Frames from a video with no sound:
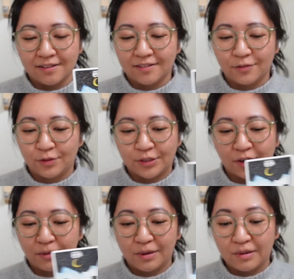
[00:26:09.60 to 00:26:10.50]
if we're
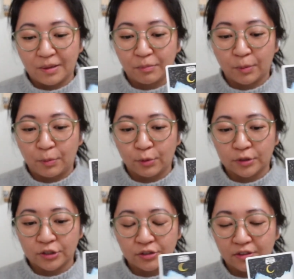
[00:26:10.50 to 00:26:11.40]
talking about like
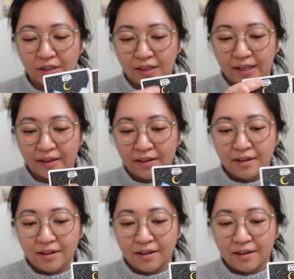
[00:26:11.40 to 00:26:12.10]
proportionally, like